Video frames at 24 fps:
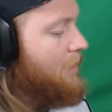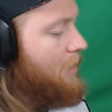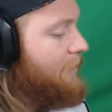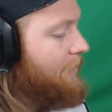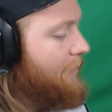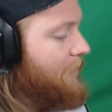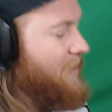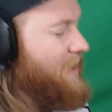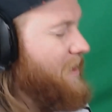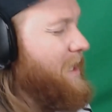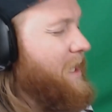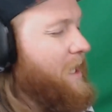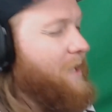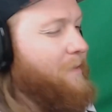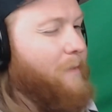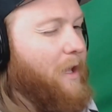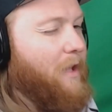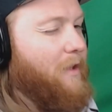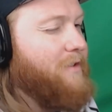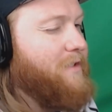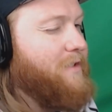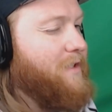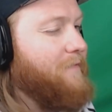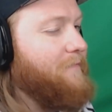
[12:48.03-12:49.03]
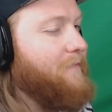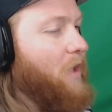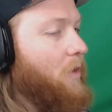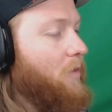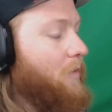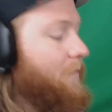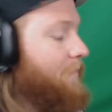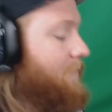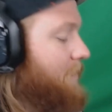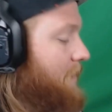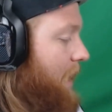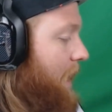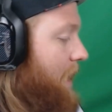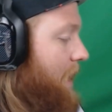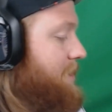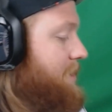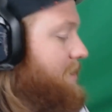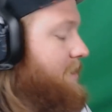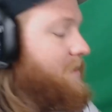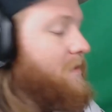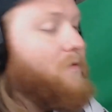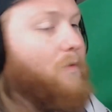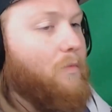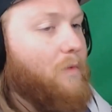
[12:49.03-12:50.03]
emails of notifications